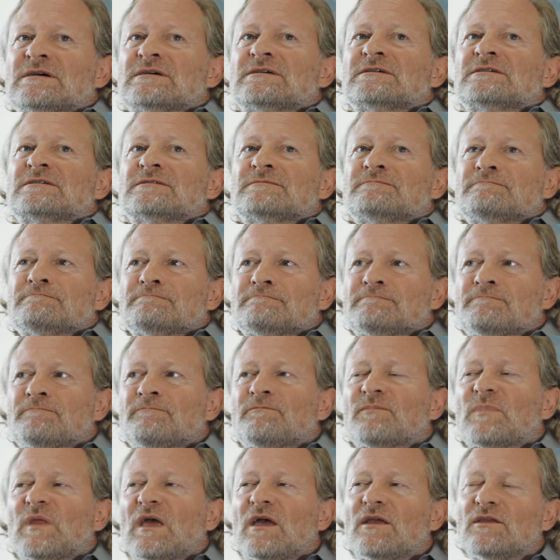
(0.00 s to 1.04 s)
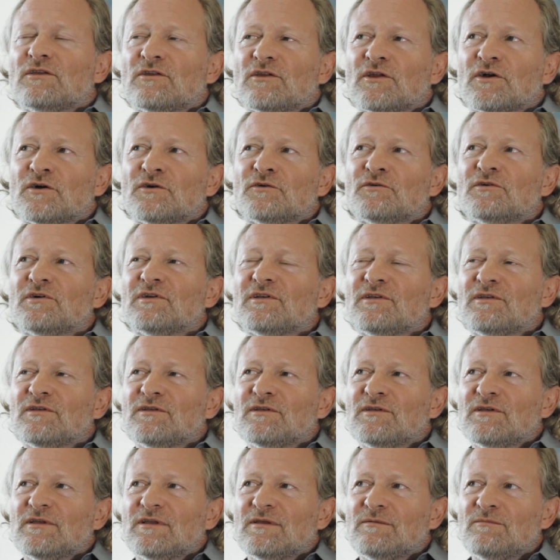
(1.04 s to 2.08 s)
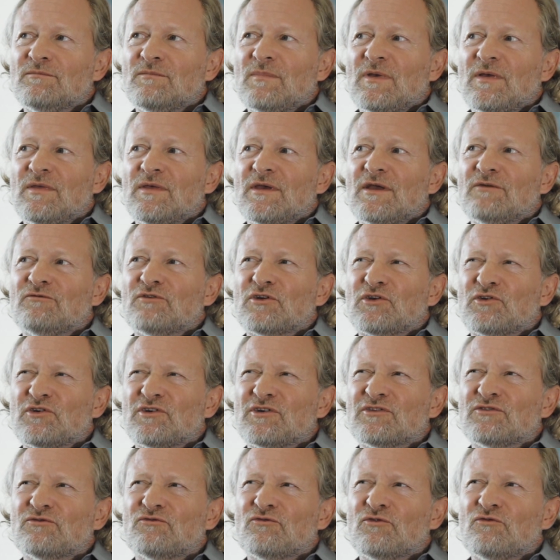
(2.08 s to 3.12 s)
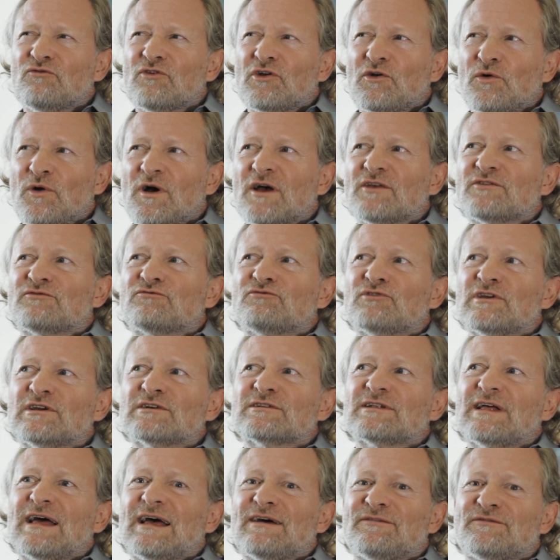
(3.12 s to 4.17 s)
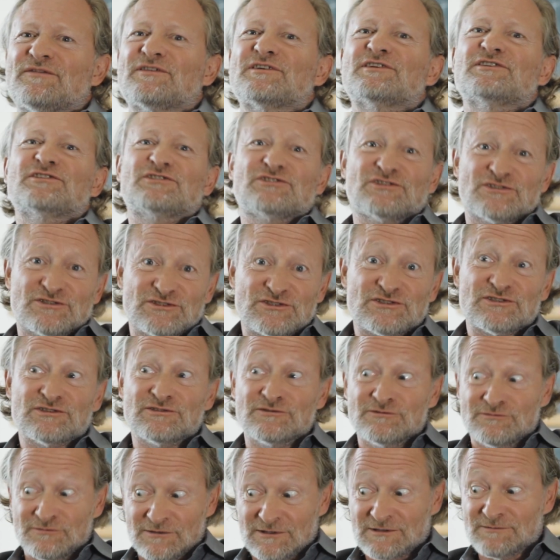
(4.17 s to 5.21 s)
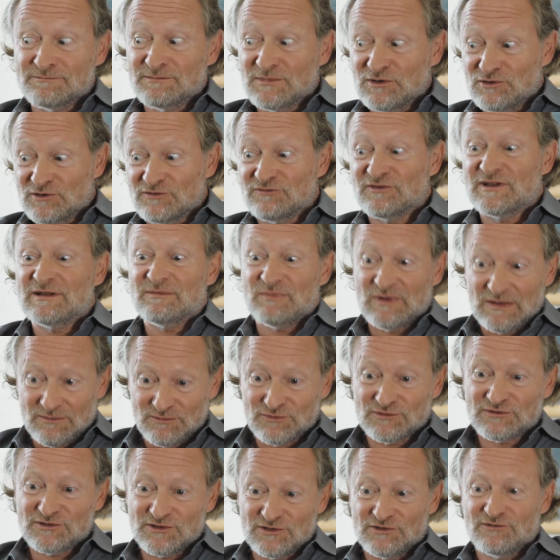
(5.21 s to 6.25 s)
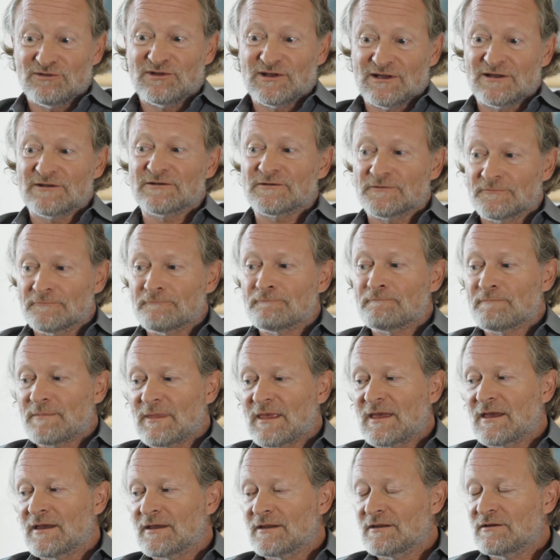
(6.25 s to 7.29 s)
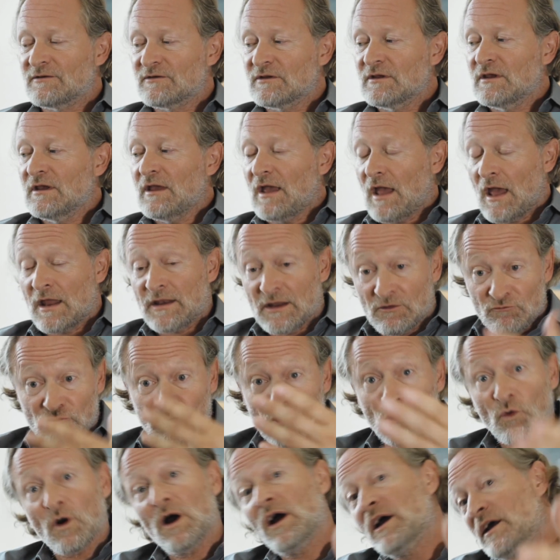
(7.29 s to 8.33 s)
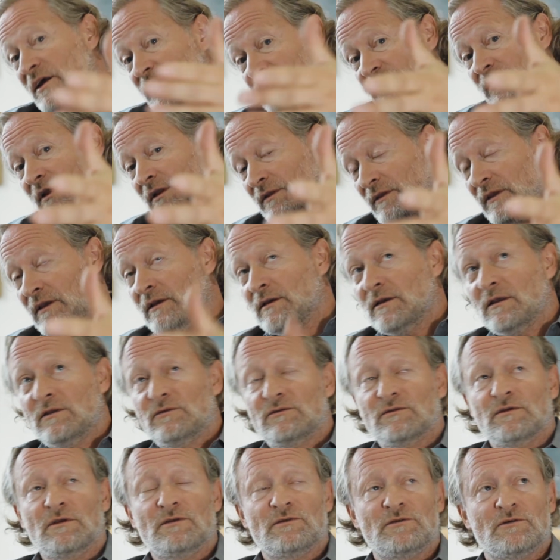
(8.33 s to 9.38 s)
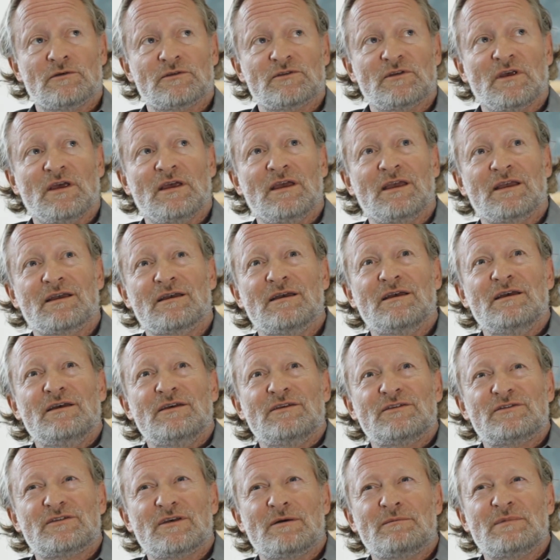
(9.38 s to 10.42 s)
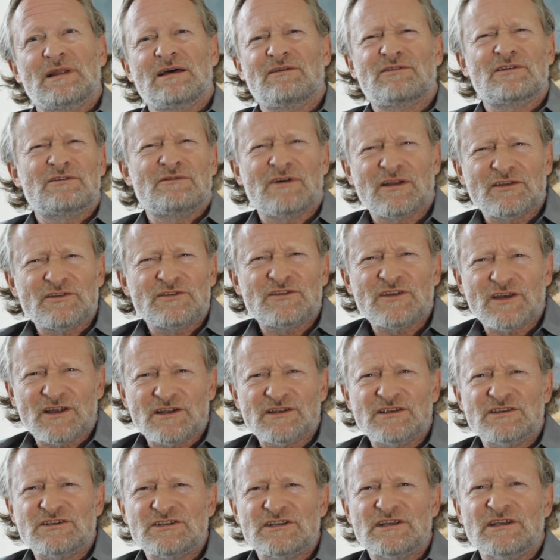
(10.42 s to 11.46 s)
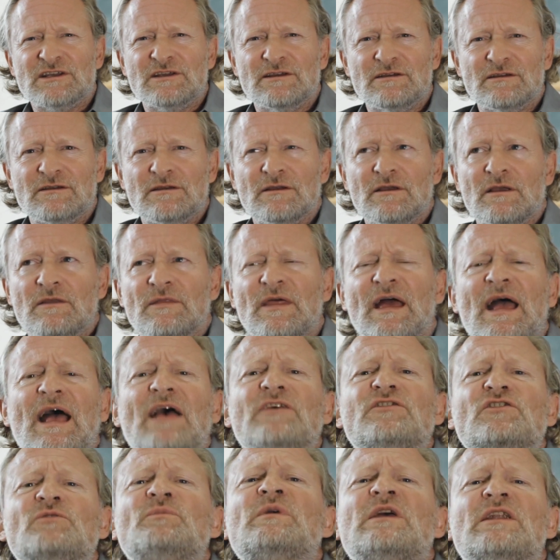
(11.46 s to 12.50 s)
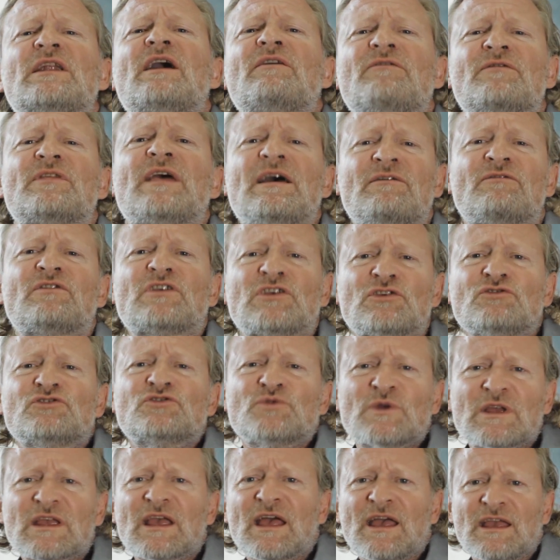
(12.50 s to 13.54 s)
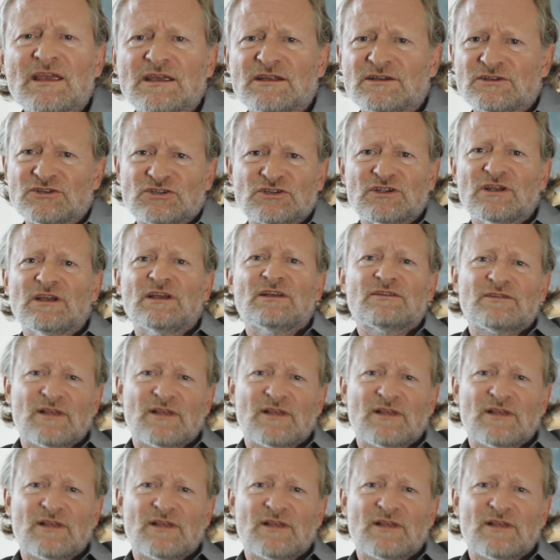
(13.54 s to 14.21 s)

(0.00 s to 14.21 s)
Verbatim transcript: Um, you know, it requires, requires real effort to, to uh, motivate people to do that. And, and it requires, I think, as, as you're saying, some level of uncertainty. There has to be enough there for you to engage.